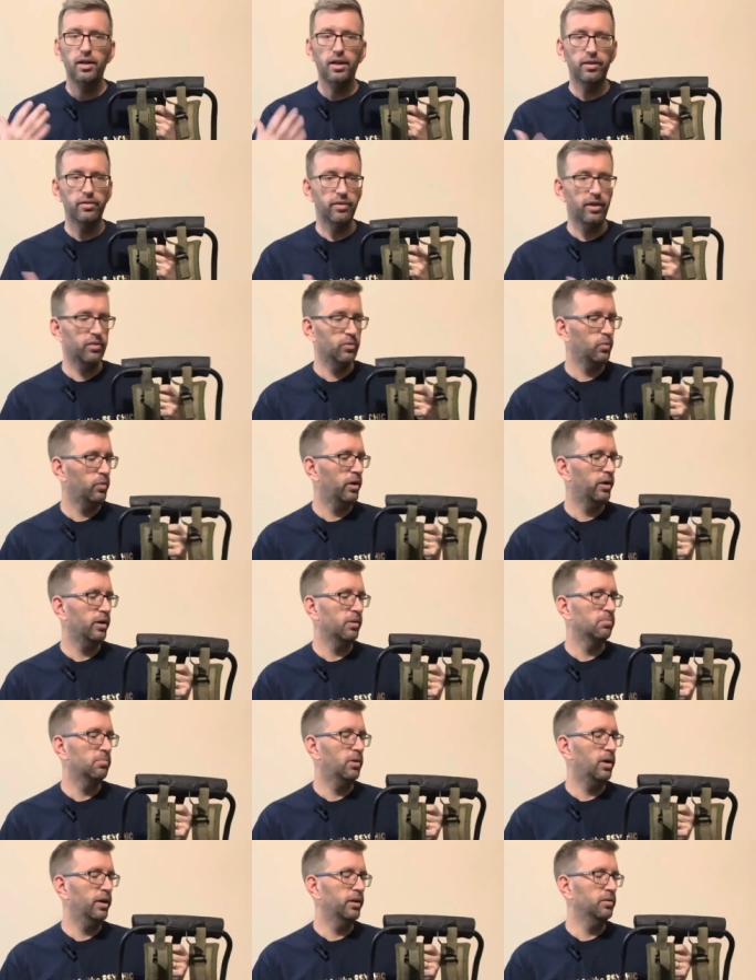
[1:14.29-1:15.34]
And that's why I
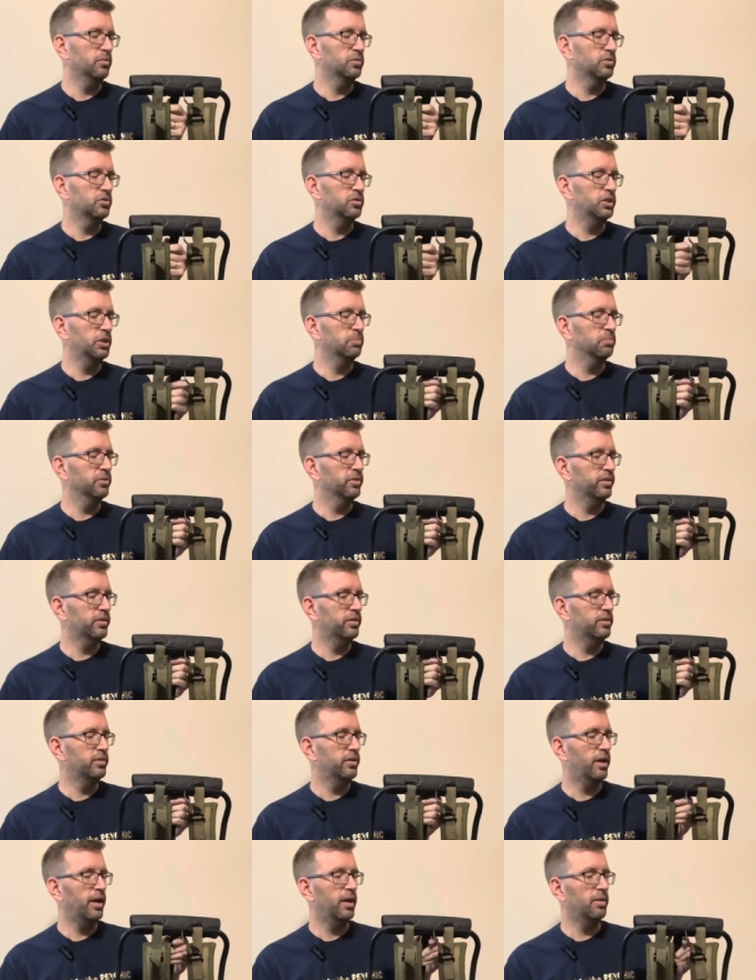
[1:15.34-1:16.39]
bought it. It was cheaper at the
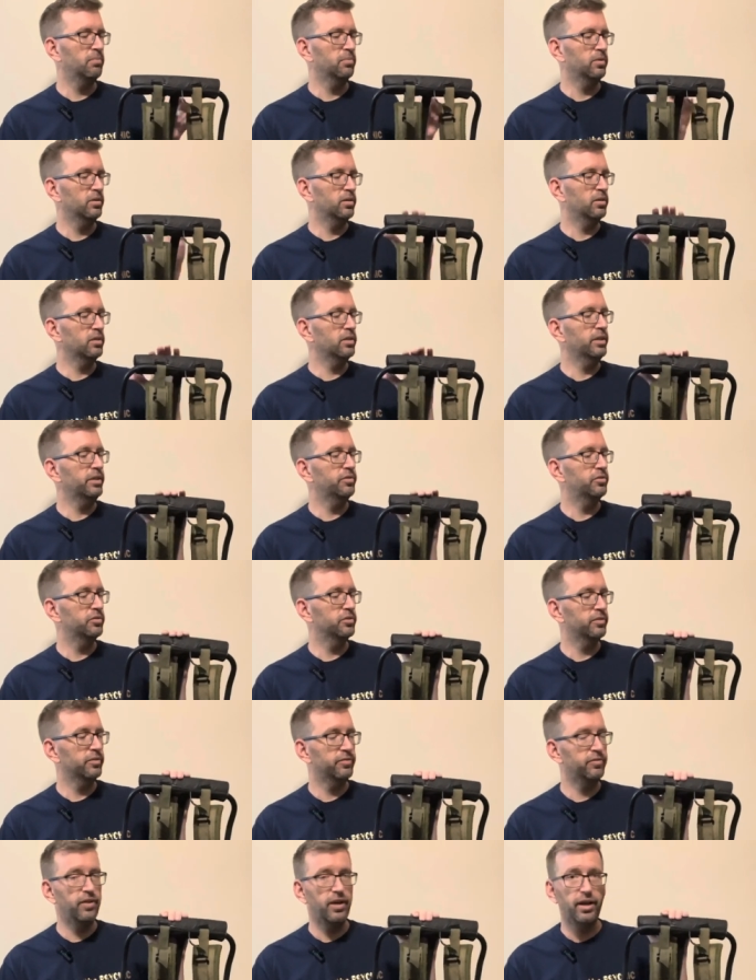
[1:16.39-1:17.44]
time and a little easier
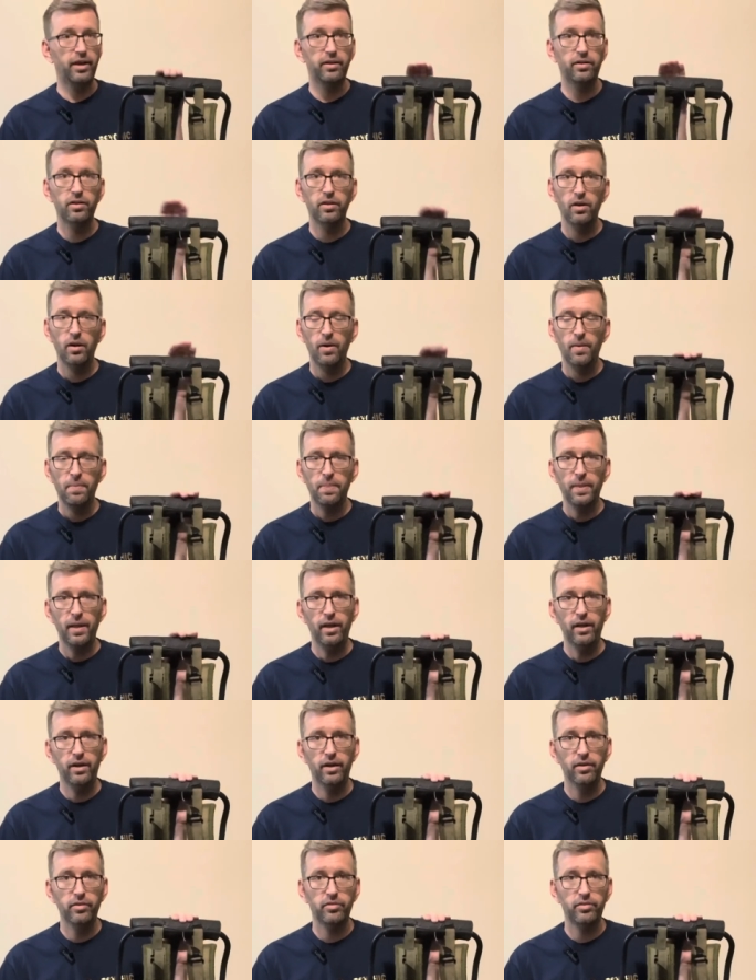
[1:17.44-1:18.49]
to find
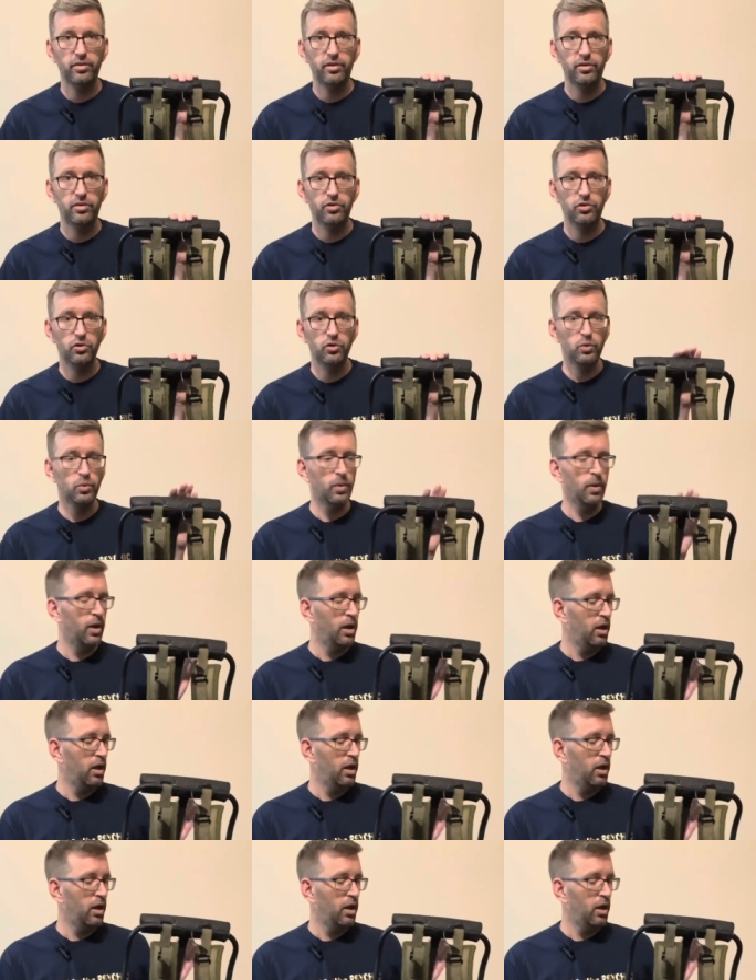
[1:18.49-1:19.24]
an LC2.